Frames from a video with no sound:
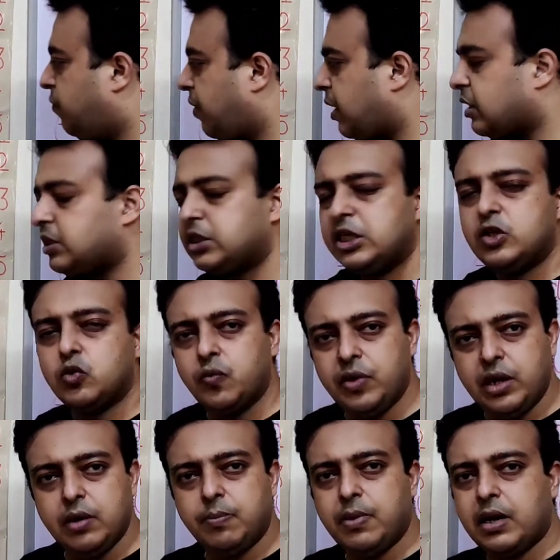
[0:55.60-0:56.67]
fact, c2
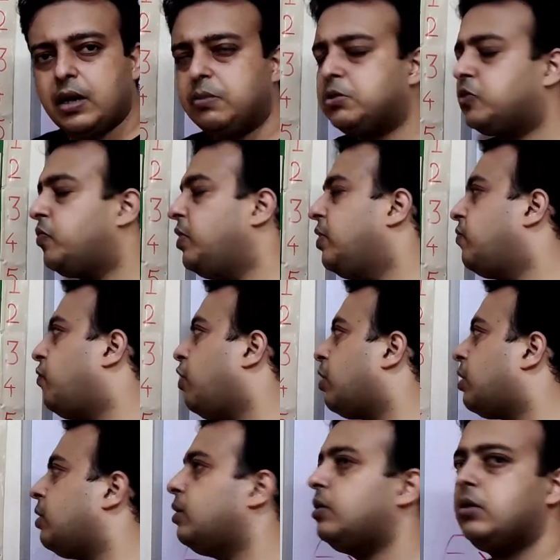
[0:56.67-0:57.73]
will perhaps win
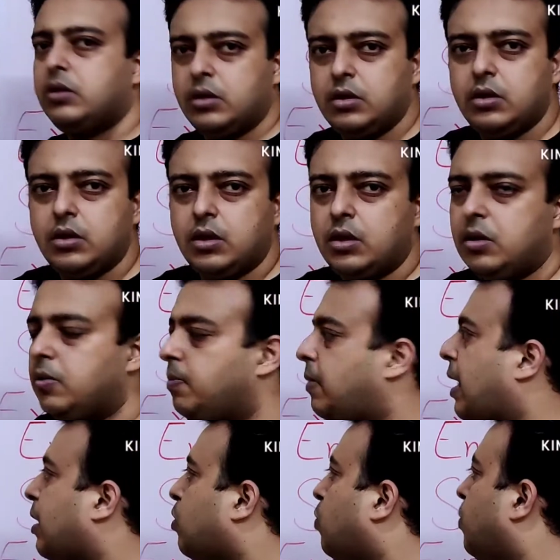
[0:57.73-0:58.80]
for
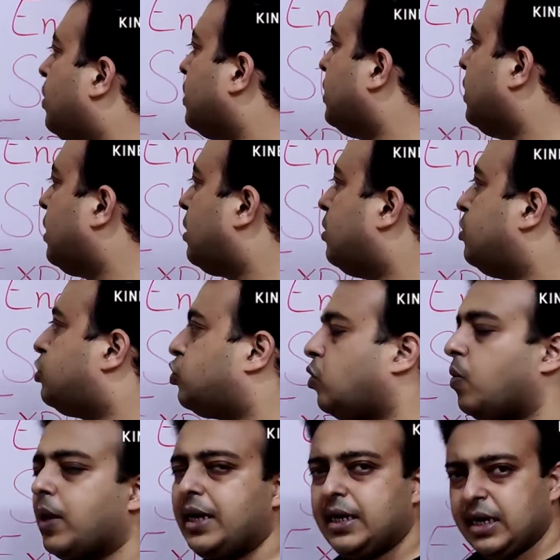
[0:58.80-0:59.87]
black over there.
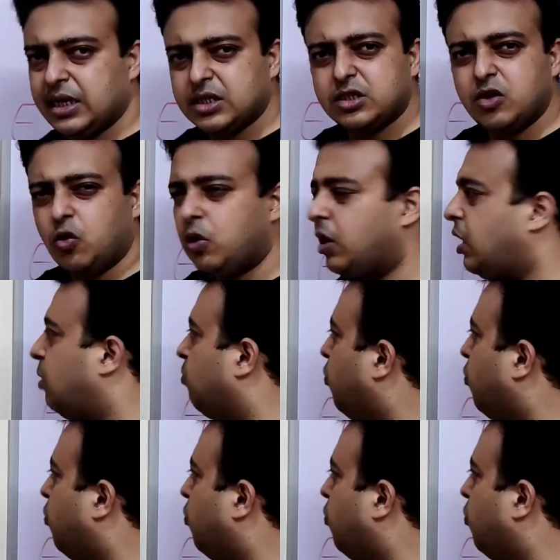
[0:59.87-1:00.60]
So white has the only